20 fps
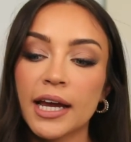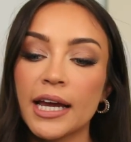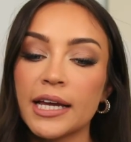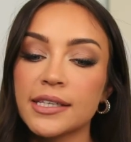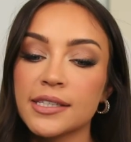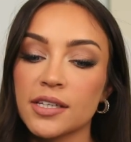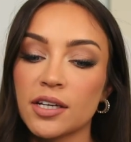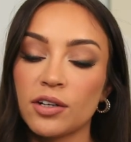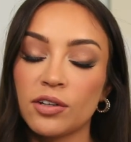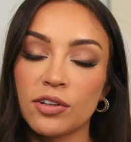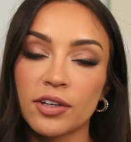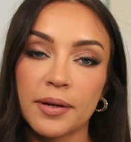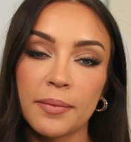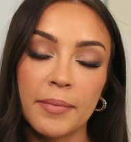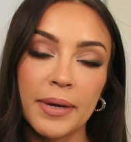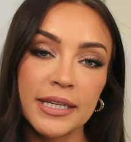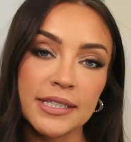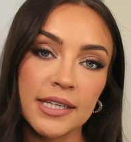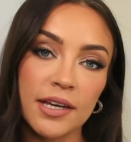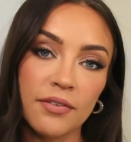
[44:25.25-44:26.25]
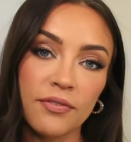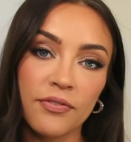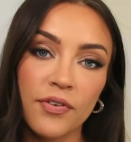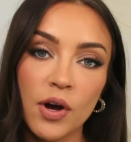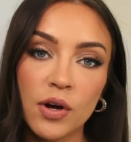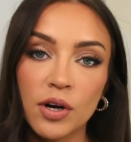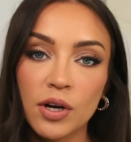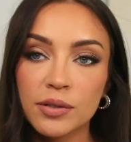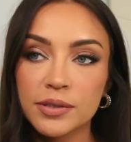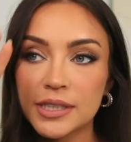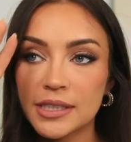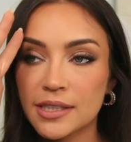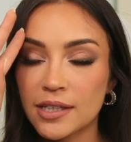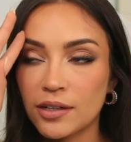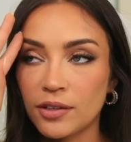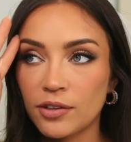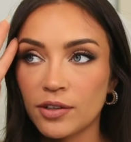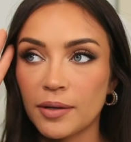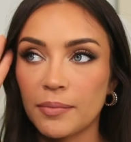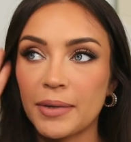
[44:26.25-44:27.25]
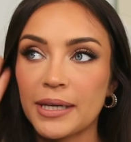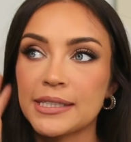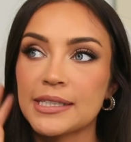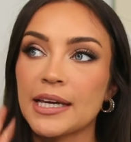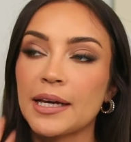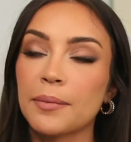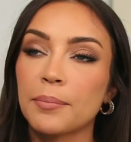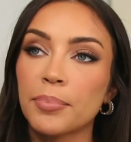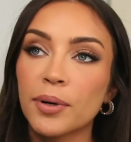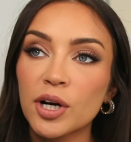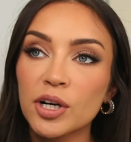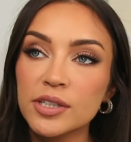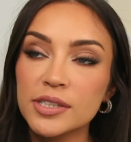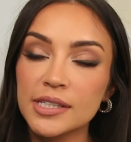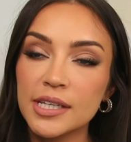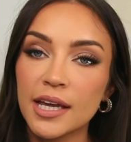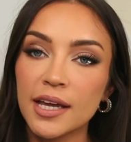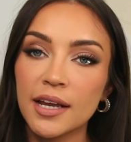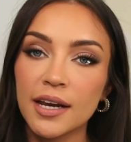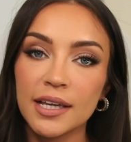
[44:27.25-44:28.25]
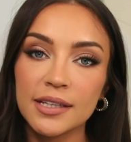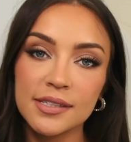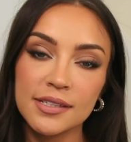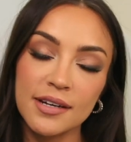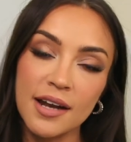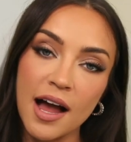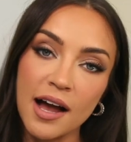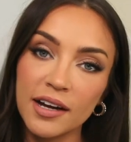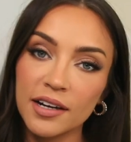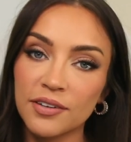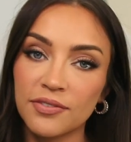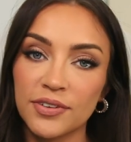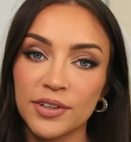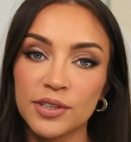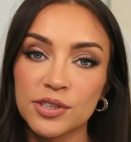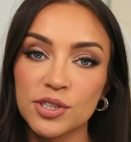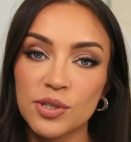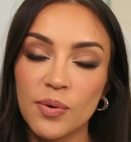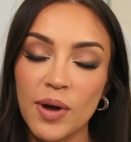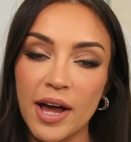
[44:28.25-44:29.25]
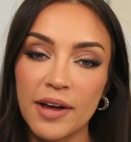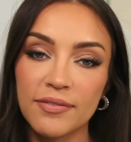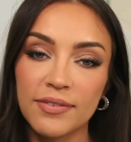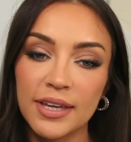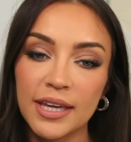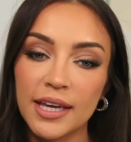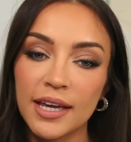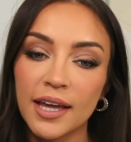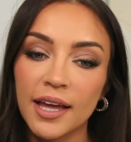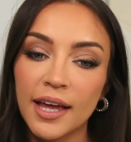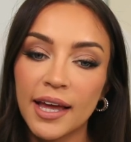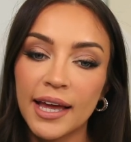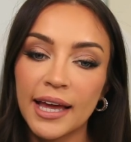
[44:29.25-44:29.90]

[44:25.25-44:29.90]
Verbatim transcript: It's going to look amazing in photos. It's going to look amazing in person. It's not going to feel too heavy